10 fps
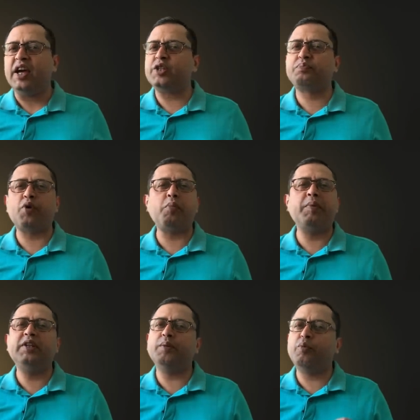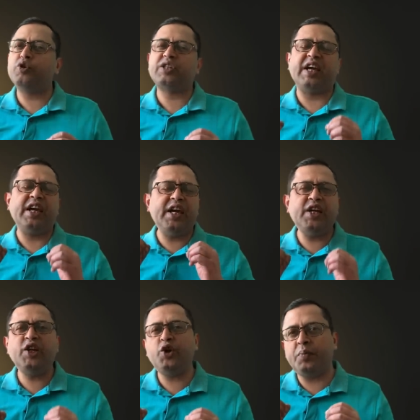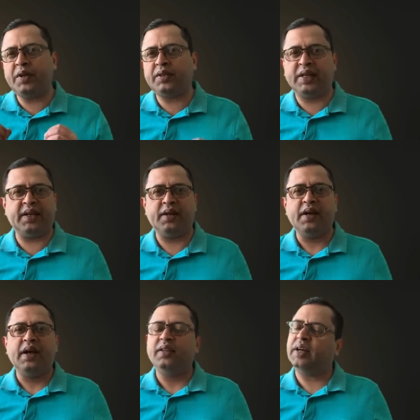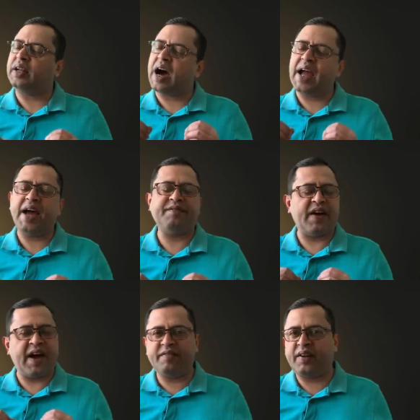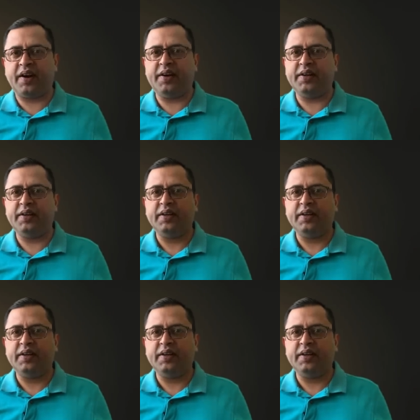is probably the most inhuman thing that I have ever read.